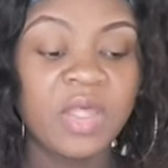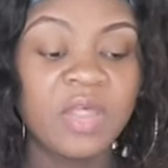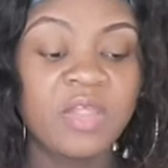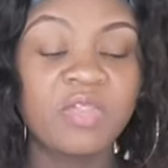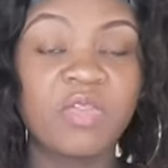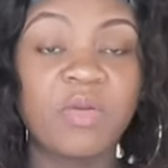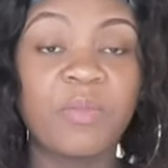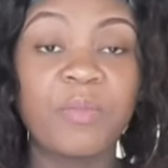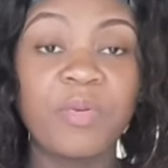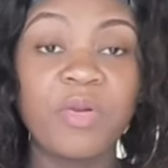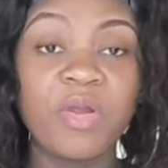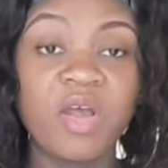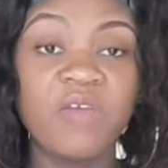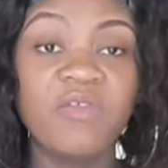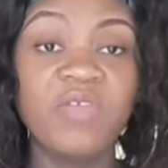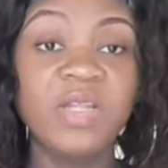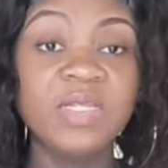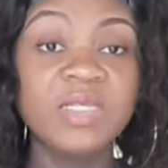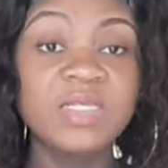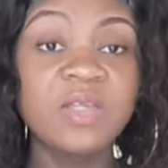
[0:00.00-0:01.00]
The
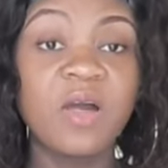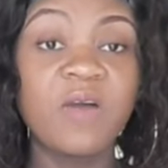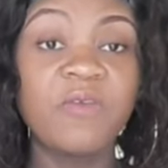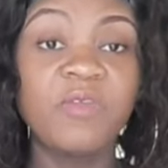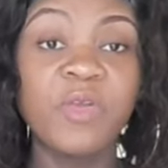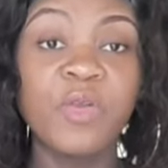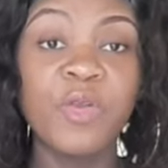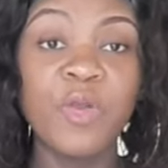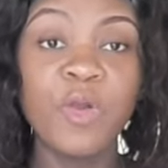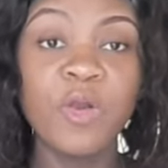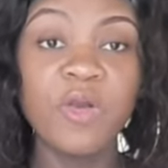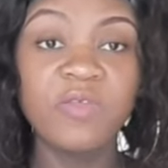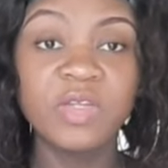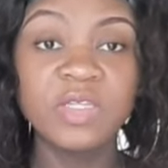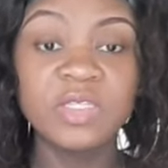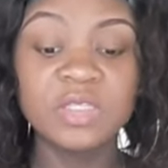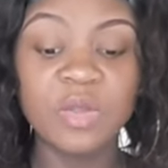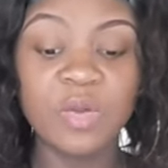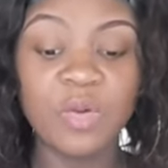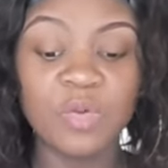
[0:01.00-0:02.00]
province of Nova
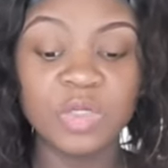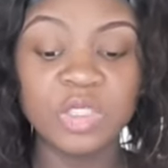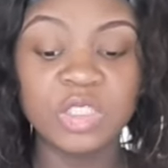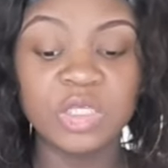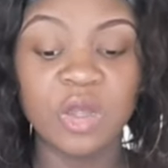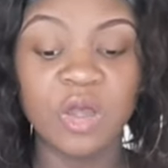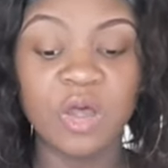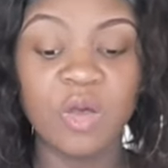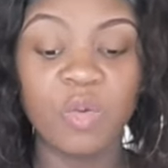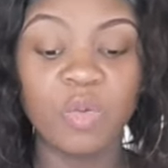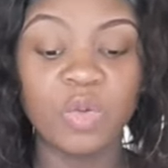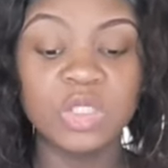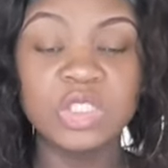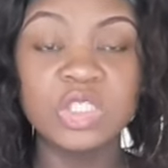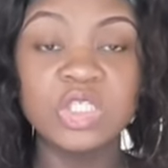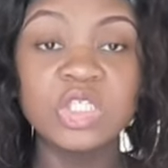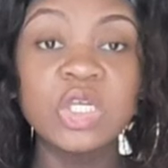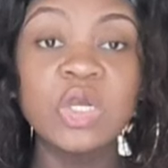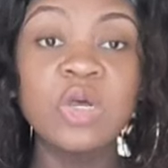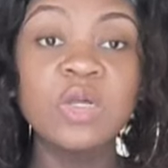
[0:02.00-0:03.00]
Scotia was
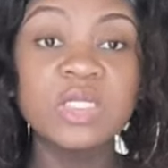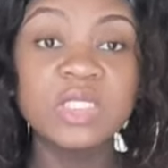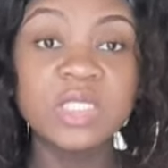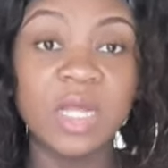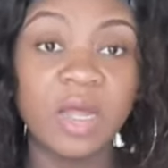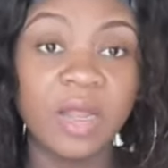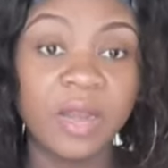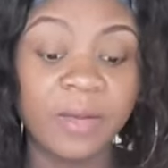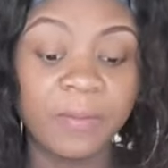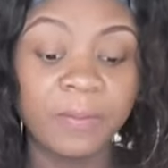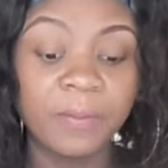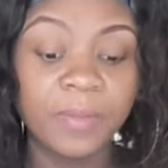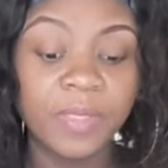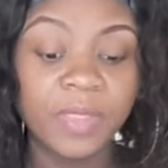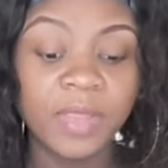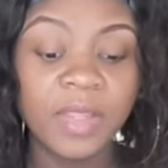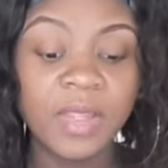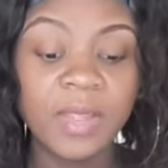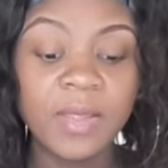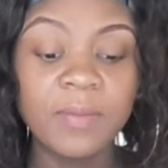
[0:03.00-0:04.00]
chosen
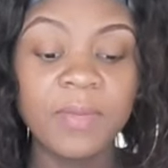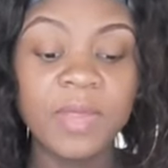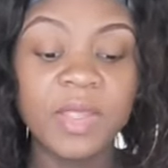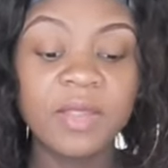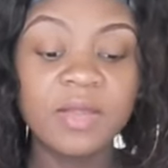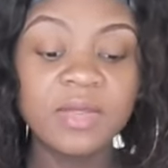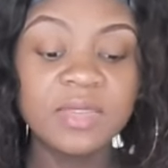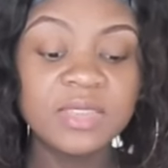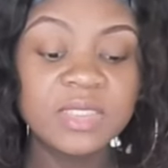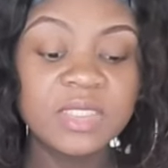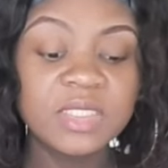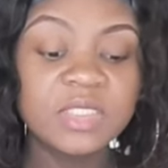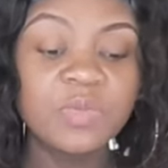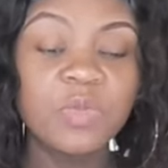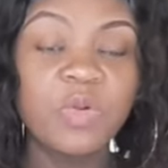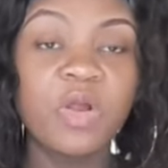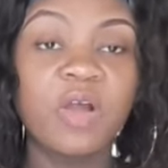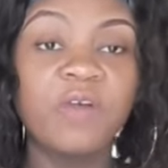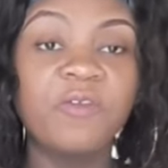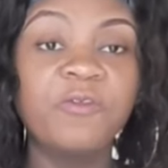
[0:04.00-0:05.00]
because it is
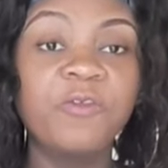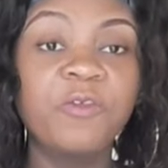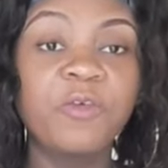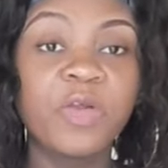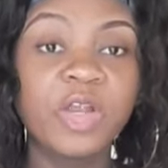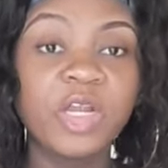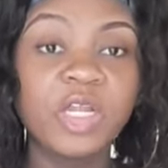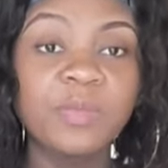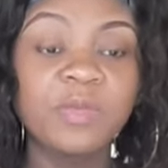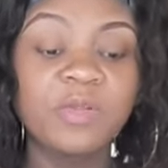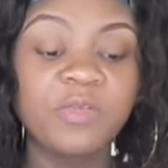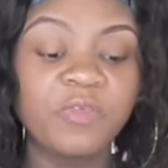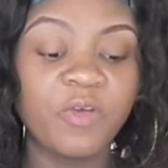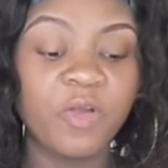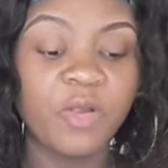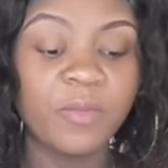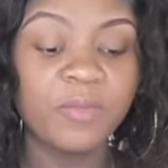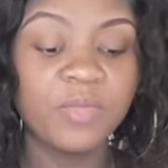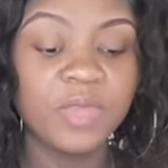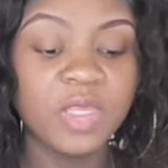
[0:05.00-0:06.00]
more affordable
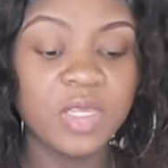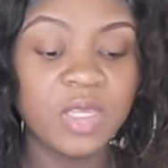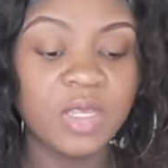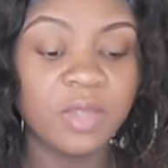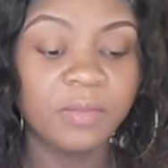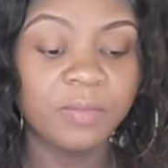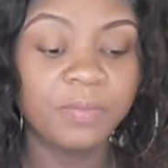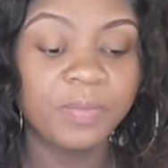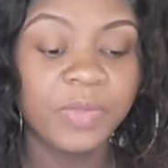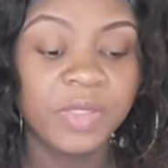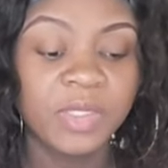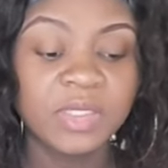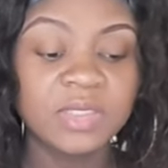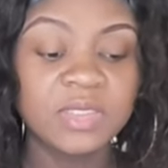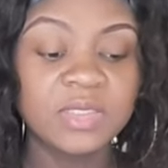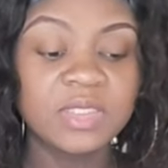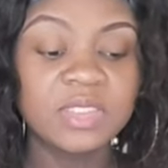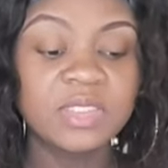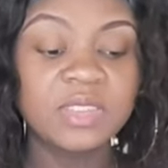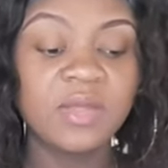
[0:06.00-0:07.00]
for me to
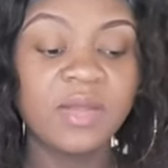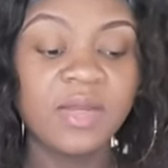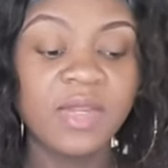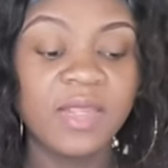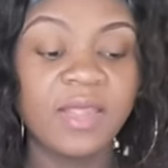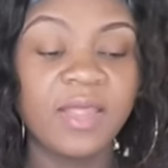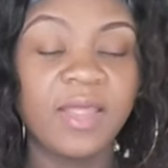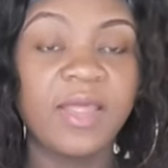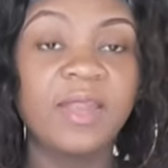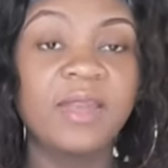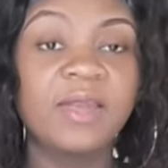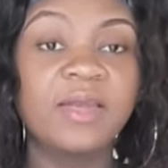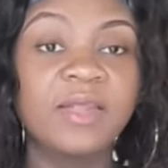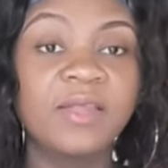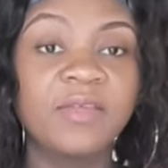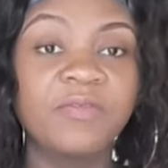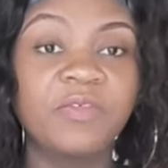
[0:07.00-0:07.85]
study and live